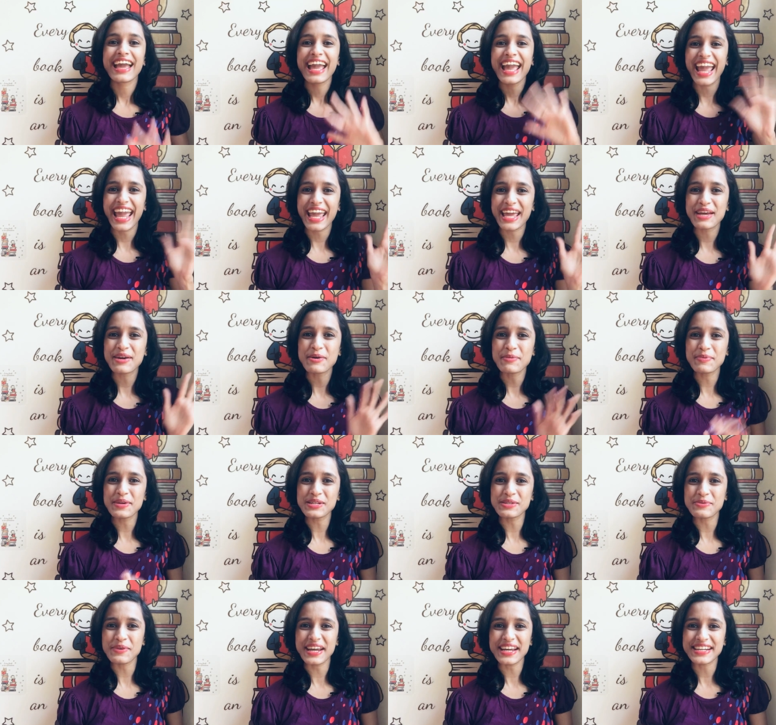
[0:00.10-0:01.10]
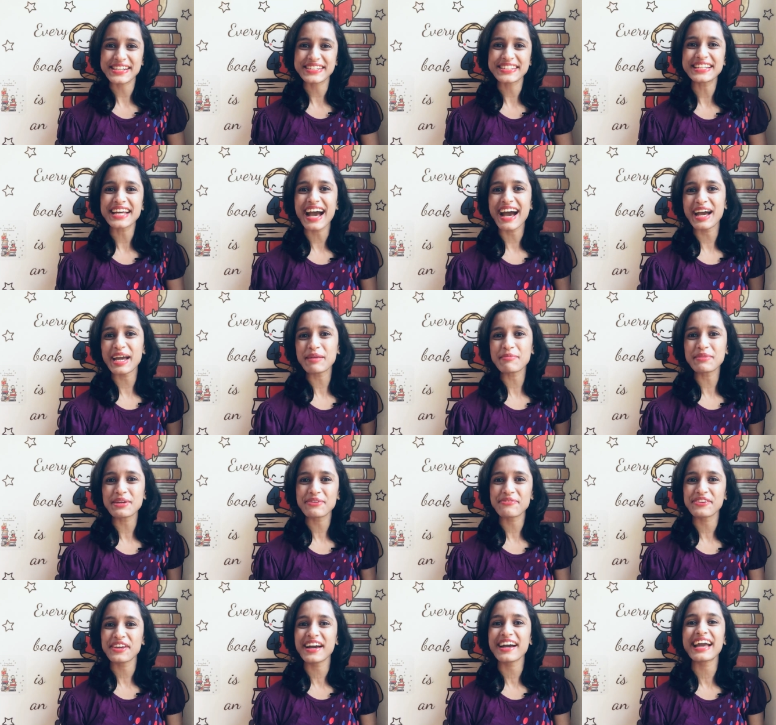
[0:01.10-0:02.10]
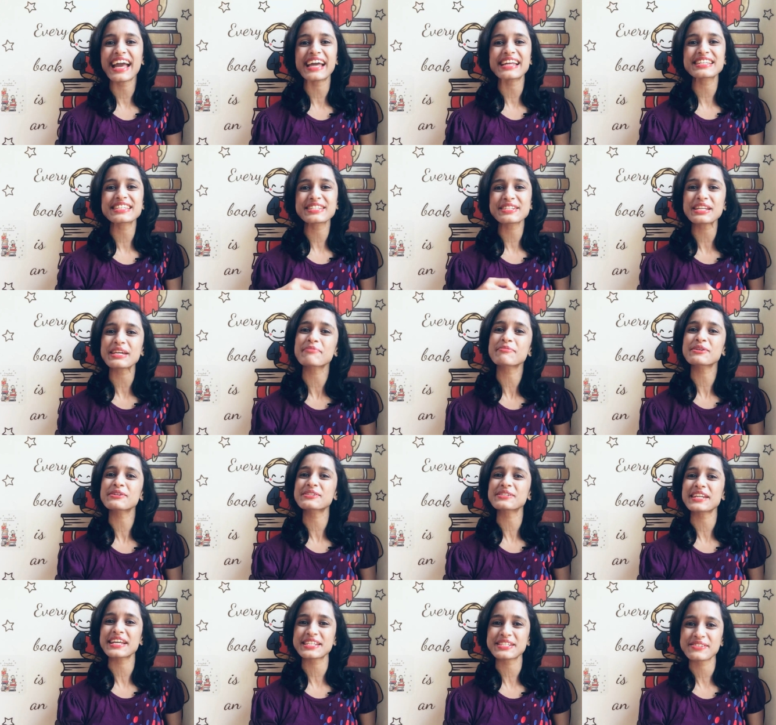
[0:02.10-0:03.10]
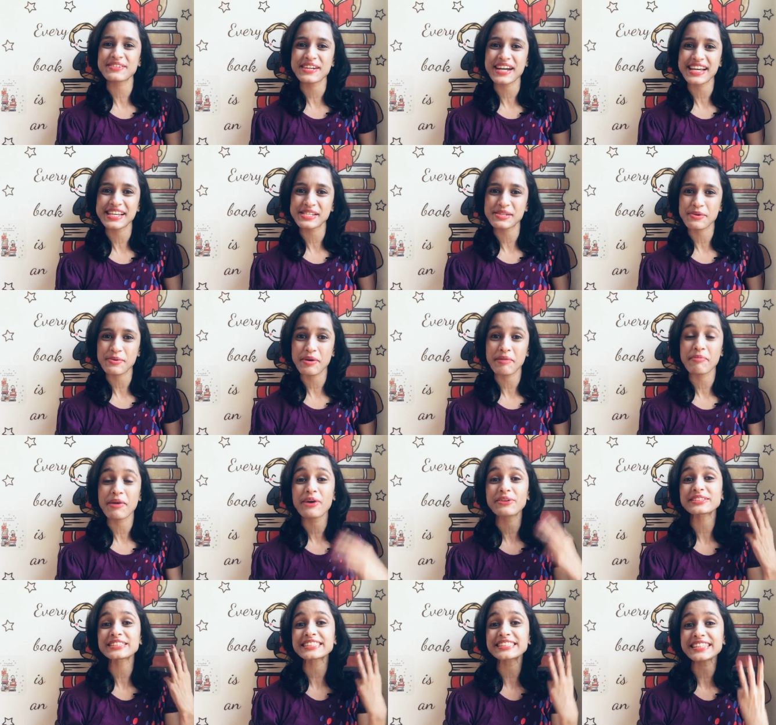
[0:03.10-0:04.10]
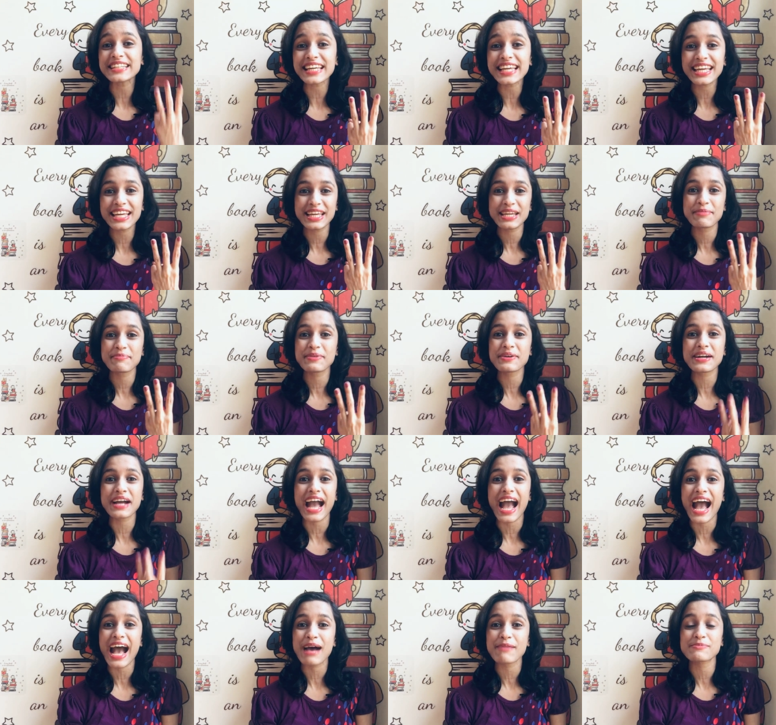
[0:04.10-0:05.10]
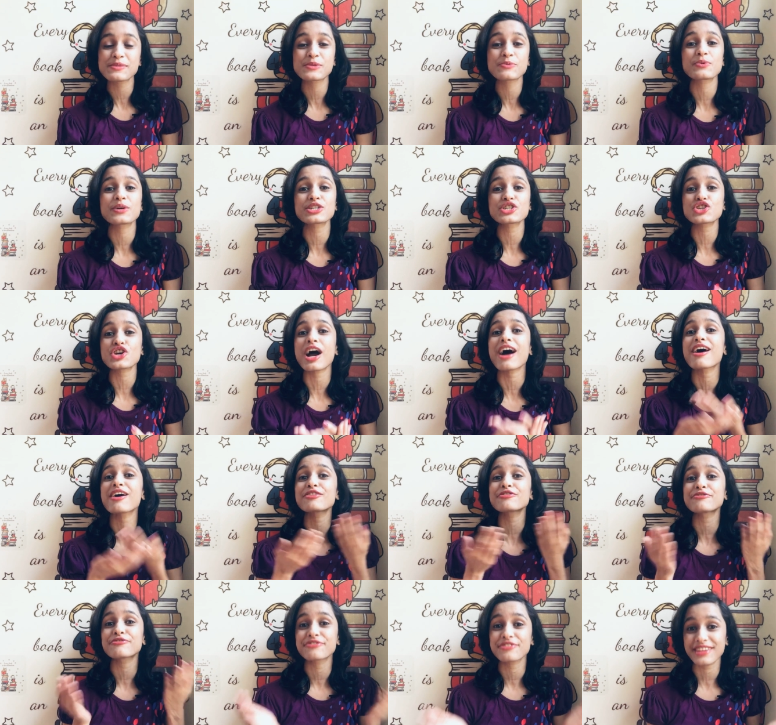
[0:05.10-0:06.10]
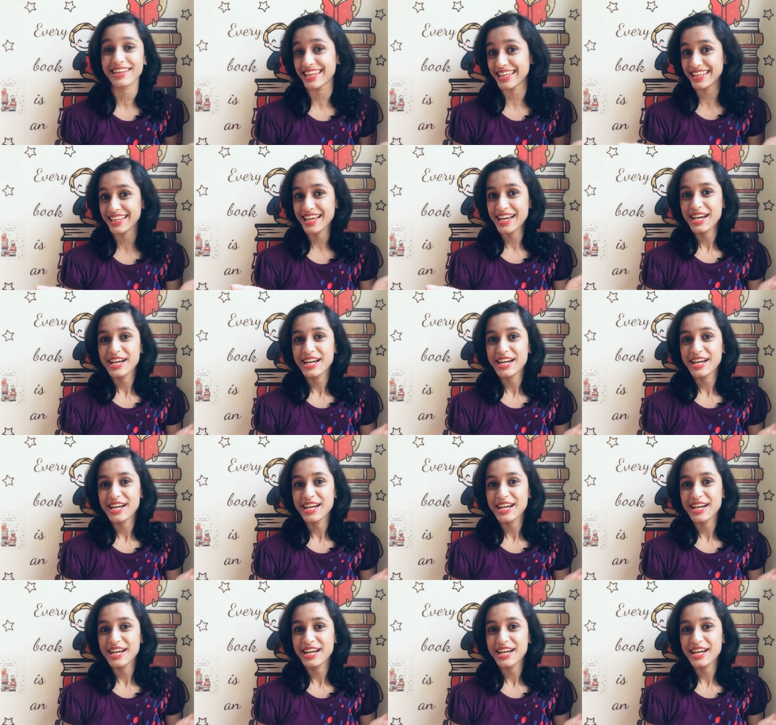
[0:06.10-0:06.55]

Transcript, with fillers: Hey, hope you're doing good. I'm Nivea and today I'm going to let you guys know about three ebook apps which are free.